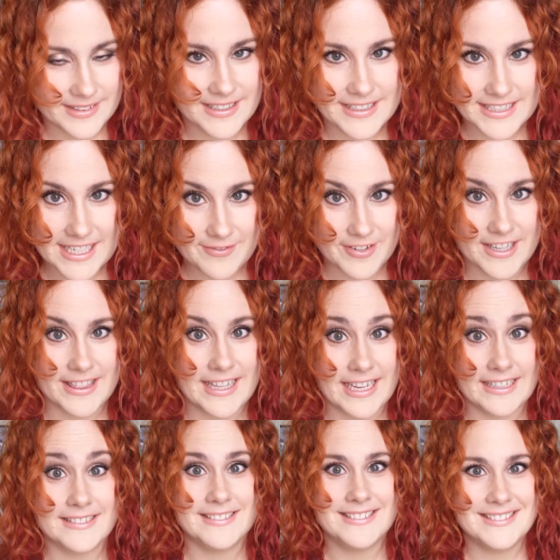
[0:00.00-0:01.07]
Let's leave it at
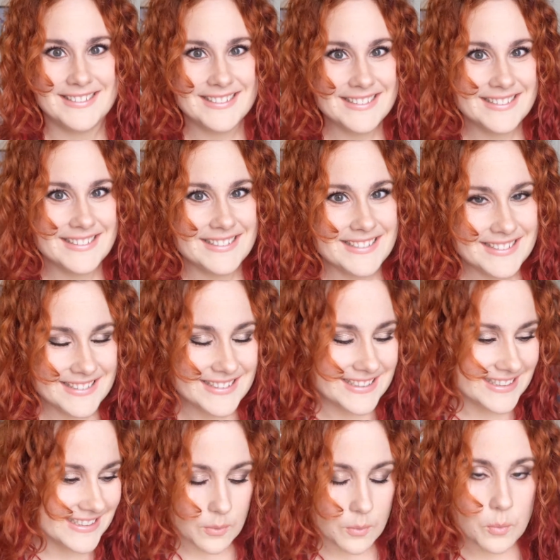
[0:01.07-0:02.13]
that
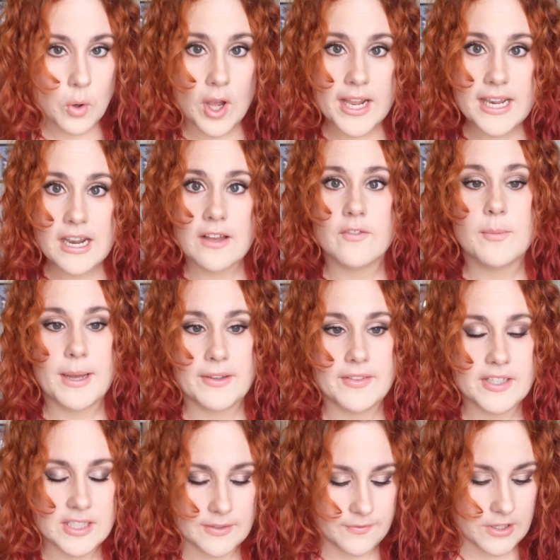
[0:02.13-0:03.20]
what I love about
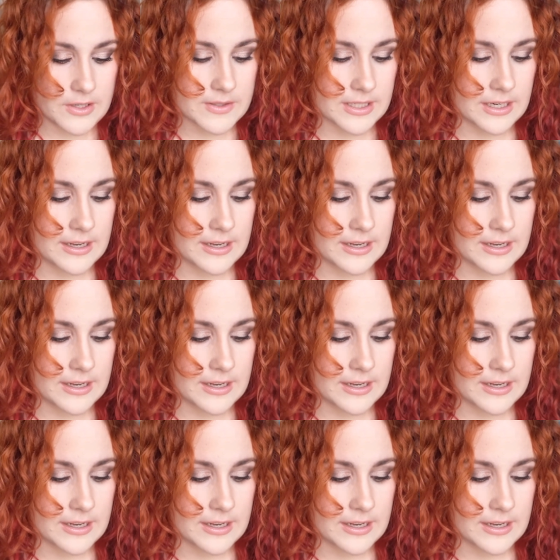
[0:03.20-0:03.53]
this diffuser,